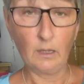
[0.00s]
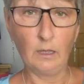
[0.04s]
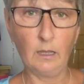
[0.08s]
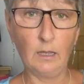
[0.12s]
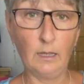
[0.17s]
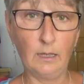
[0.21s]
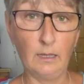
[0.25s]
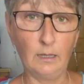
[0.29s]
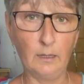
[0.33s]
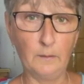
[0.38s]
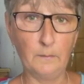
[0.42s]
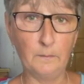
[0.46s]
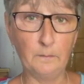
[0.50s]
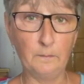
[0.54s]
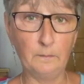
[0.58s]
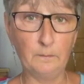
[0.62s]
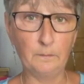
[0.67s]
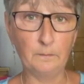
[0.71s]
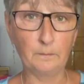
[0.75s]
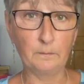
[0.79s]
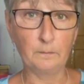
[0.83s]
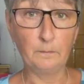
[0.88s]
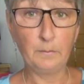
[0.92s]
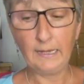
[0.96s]

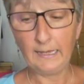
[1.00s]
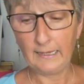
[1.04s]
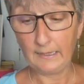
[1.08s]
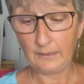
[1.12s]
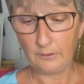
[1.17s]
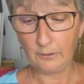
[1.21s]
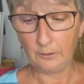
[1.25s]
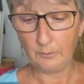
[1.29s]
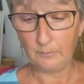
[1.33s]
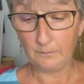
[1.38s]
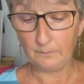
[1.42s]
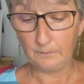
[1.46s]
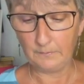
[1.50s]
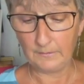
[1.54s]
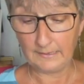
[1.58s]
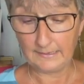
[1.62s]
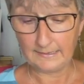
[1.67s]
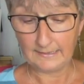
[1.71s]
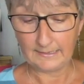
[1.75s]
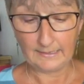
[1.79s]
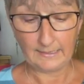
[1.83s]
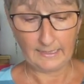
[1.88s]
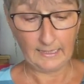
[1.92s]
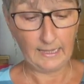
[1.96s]
Platinum is
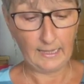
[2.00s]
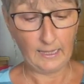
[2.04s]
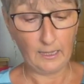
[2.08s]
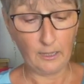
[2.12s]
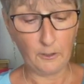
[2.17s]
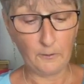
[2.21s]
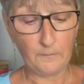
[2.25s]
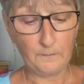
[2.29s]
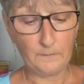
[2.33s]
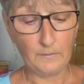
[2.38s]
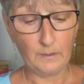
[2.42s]
in here,